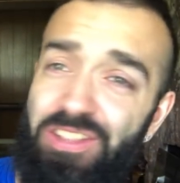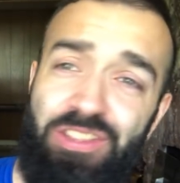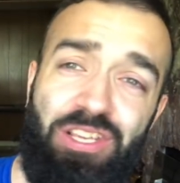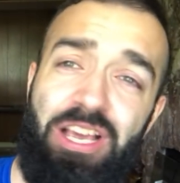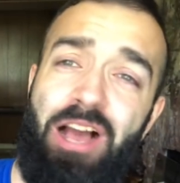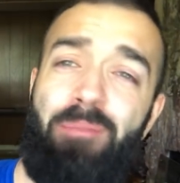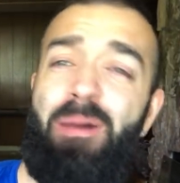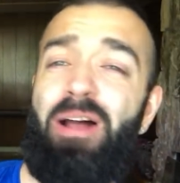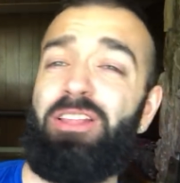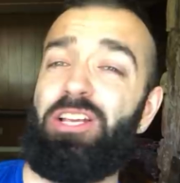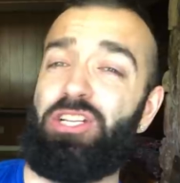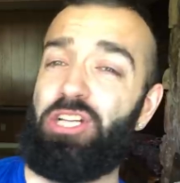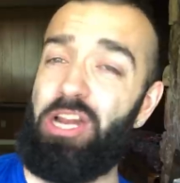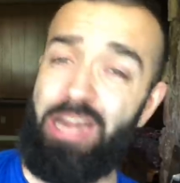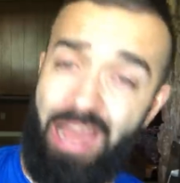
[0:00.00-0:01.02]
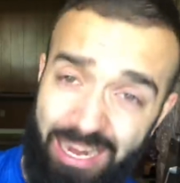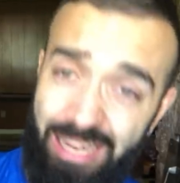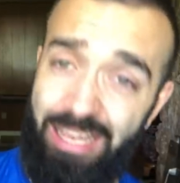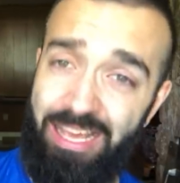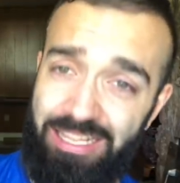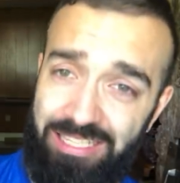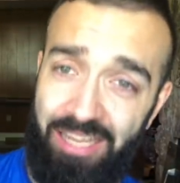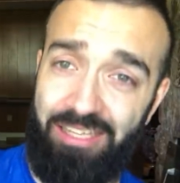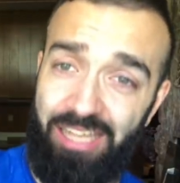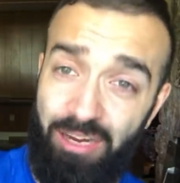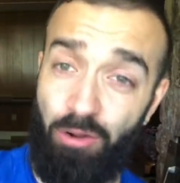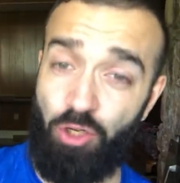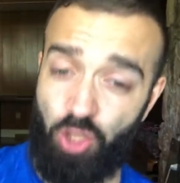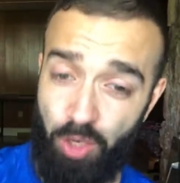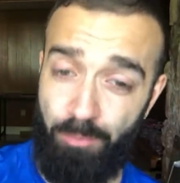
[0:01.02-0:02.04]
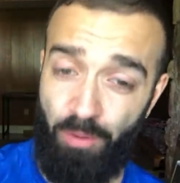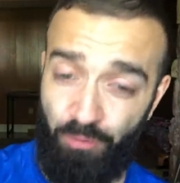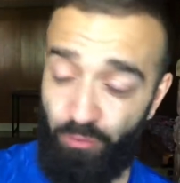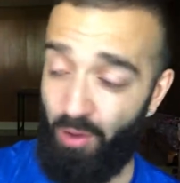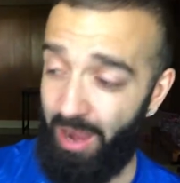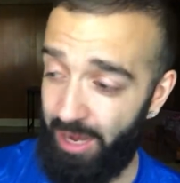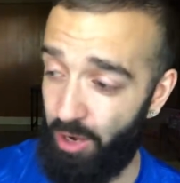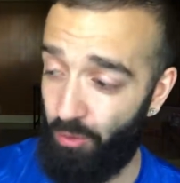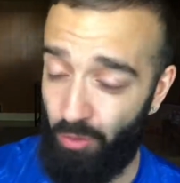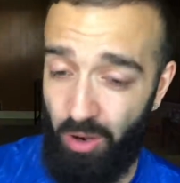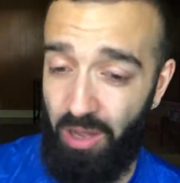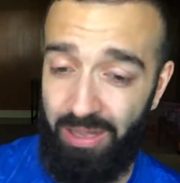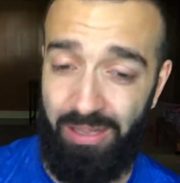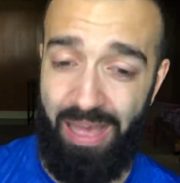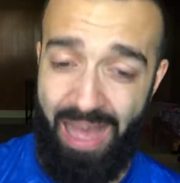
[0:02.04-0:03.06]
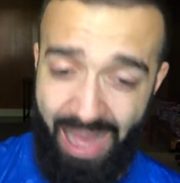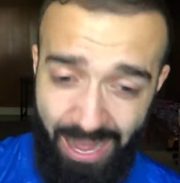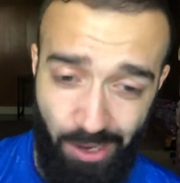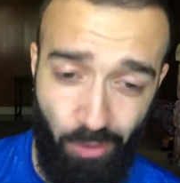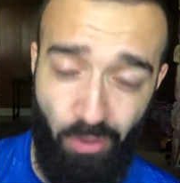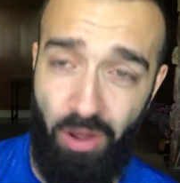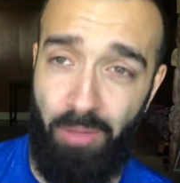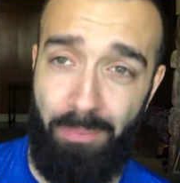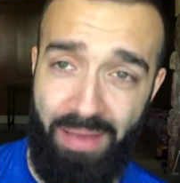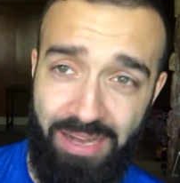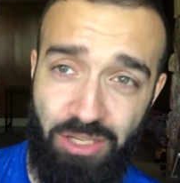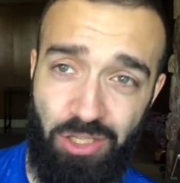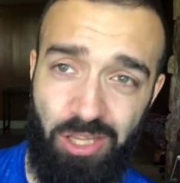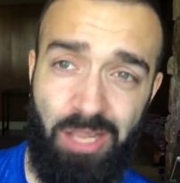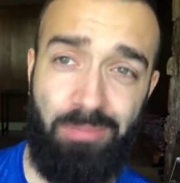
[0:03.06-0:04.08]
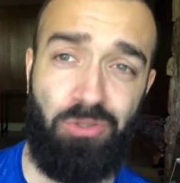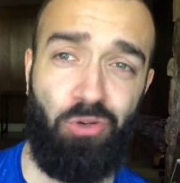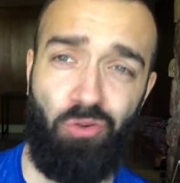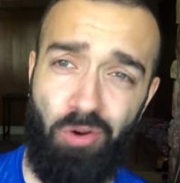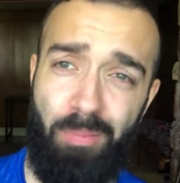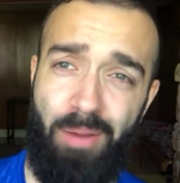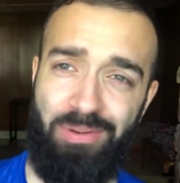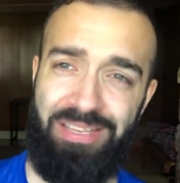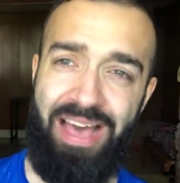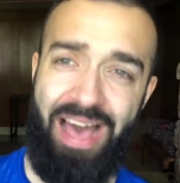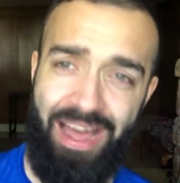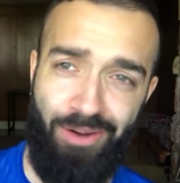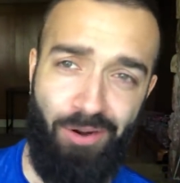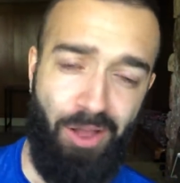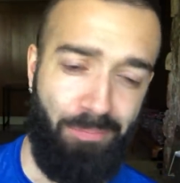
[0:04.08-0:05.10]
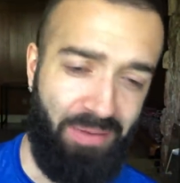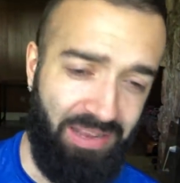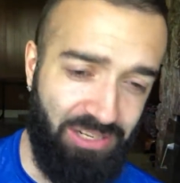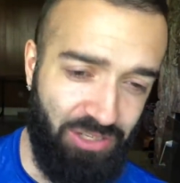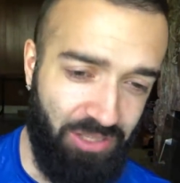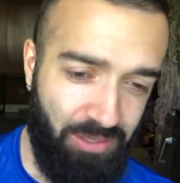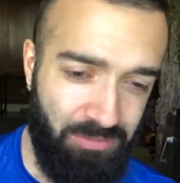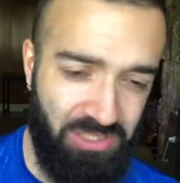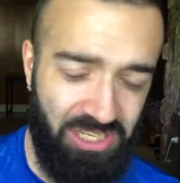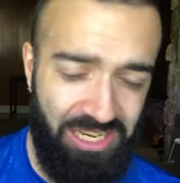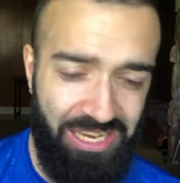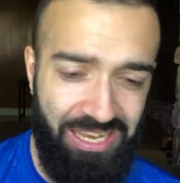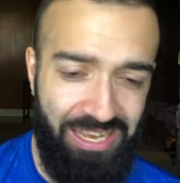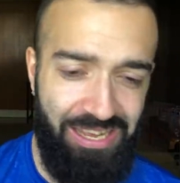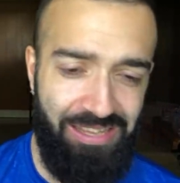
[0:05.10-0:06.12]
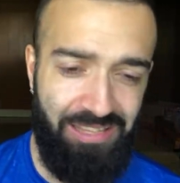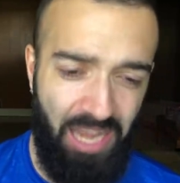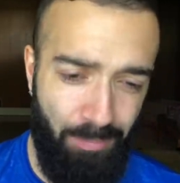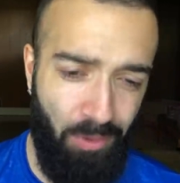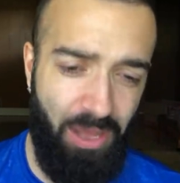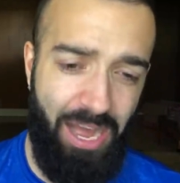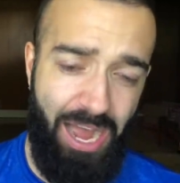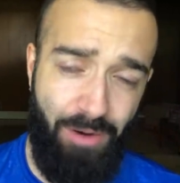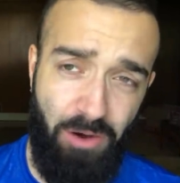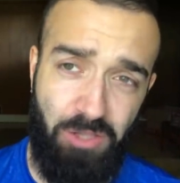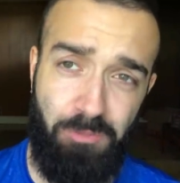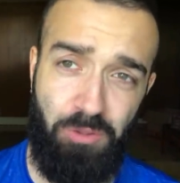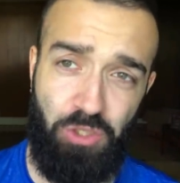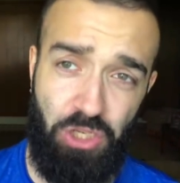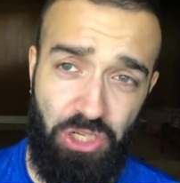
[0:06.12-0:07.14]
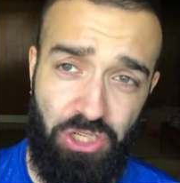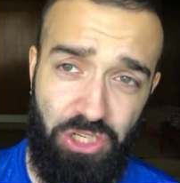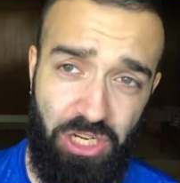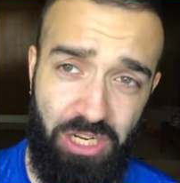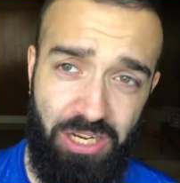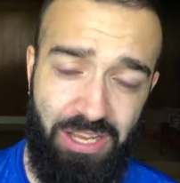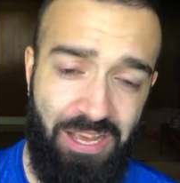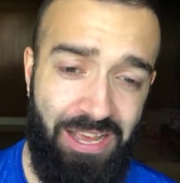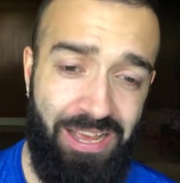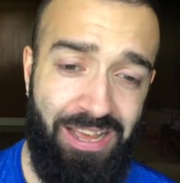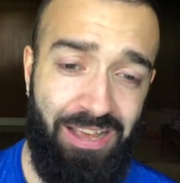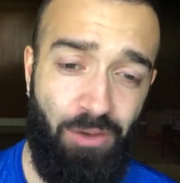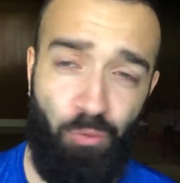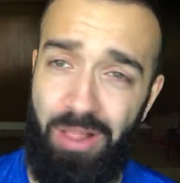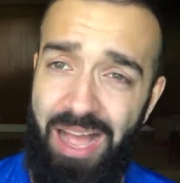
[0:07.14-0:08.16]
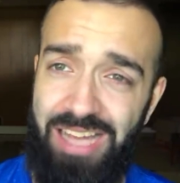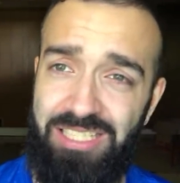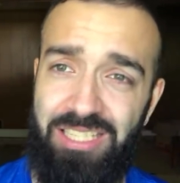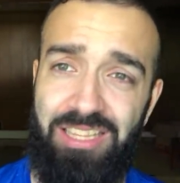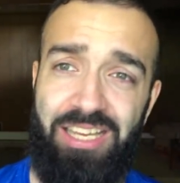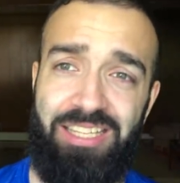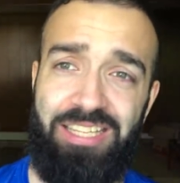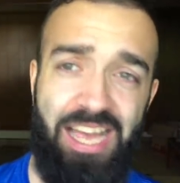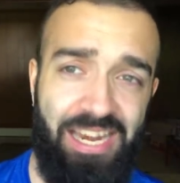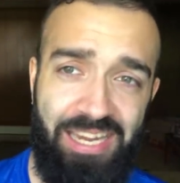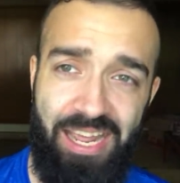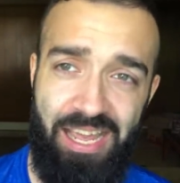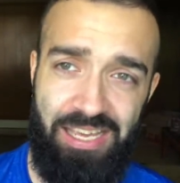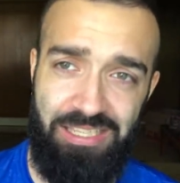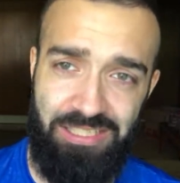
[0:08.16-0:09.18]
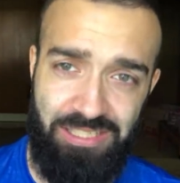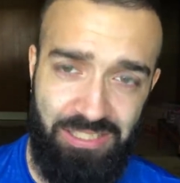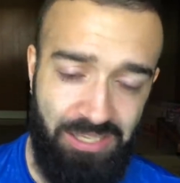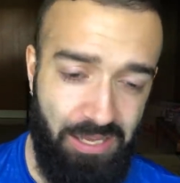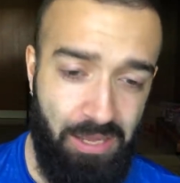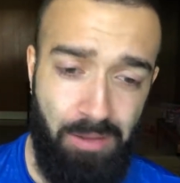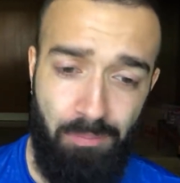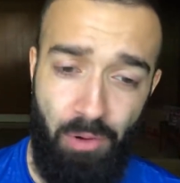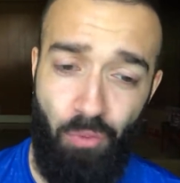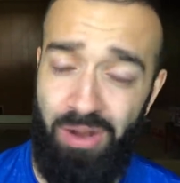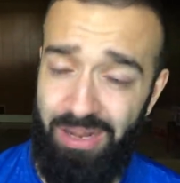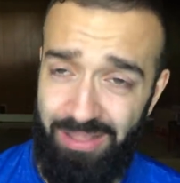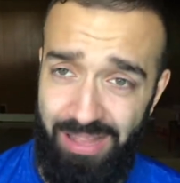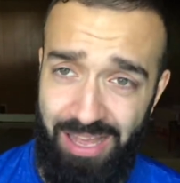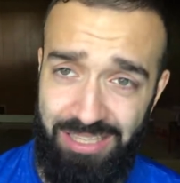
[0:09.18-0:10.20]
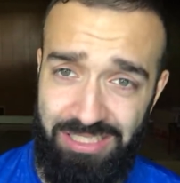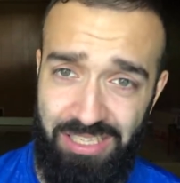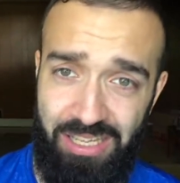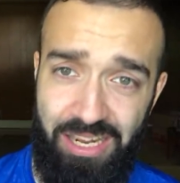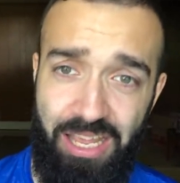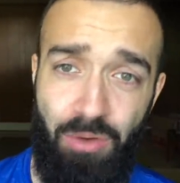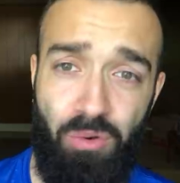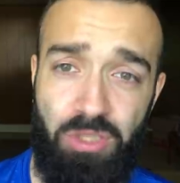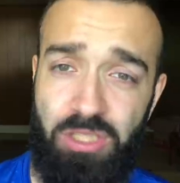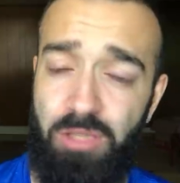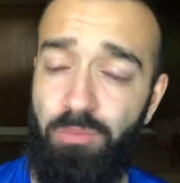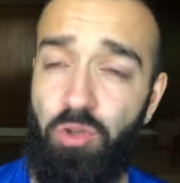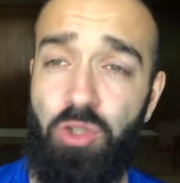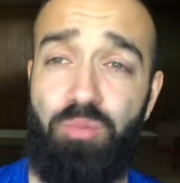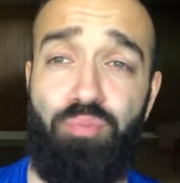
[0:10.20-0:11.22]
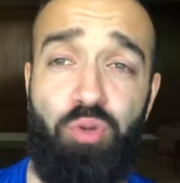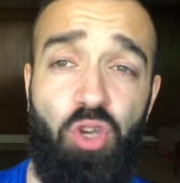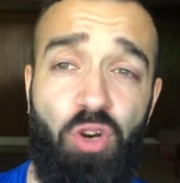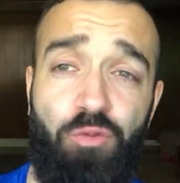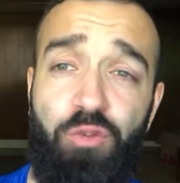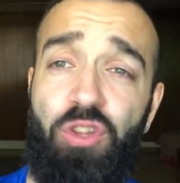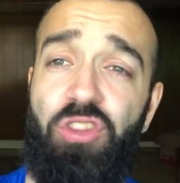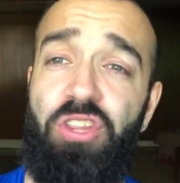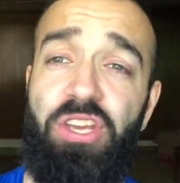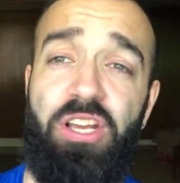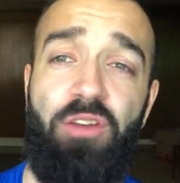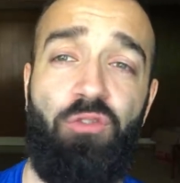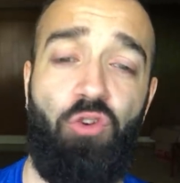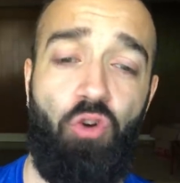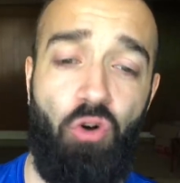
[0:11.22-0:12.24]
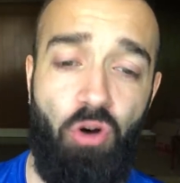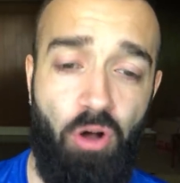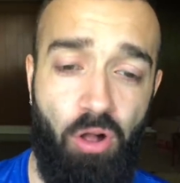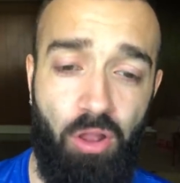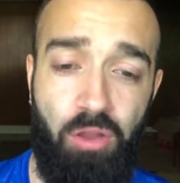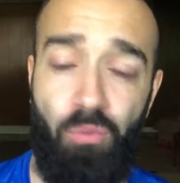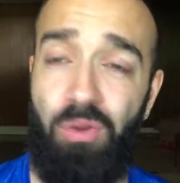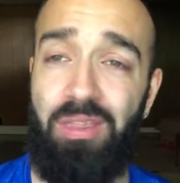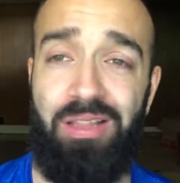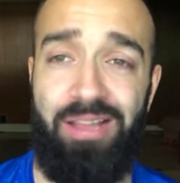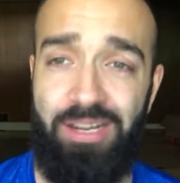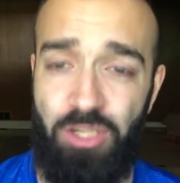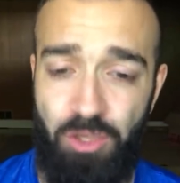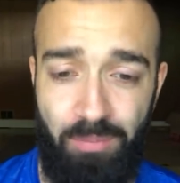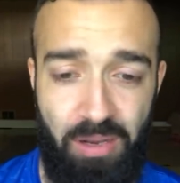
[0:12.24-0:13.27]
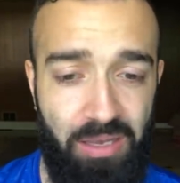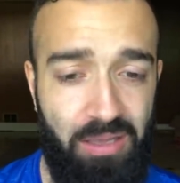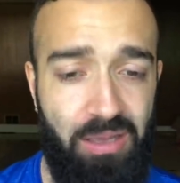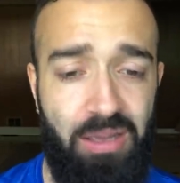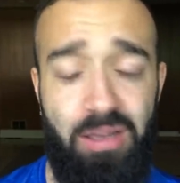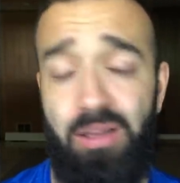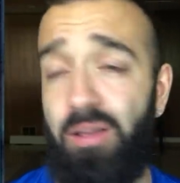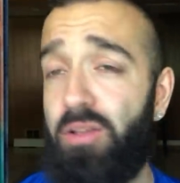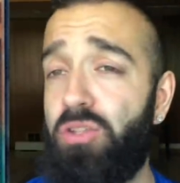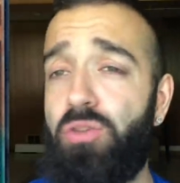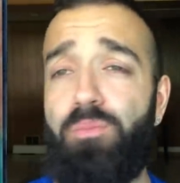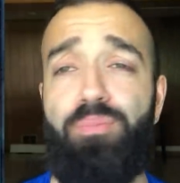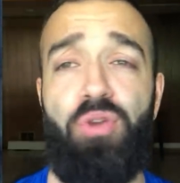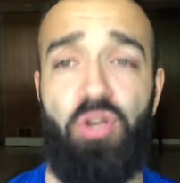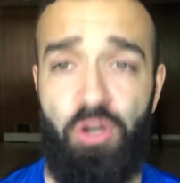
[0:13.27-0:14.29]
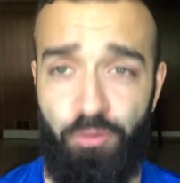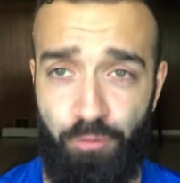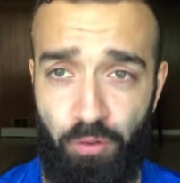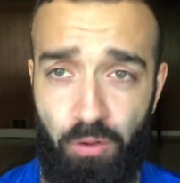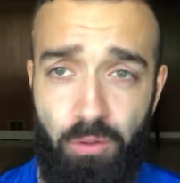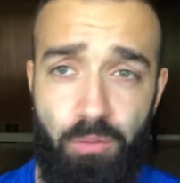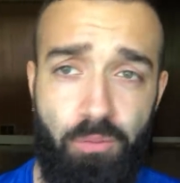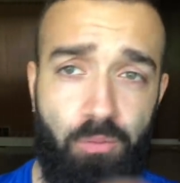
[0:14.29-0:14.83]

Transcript: the amount of shenanigans I did with Triple Firewall, uh, Adderall Pendulums? Who remembers Adderall Pendulums? Double Iris Magician lasted like 10 days. But when it lasted, it was the most beautiful thing of gold with Electrumite. Beautiful.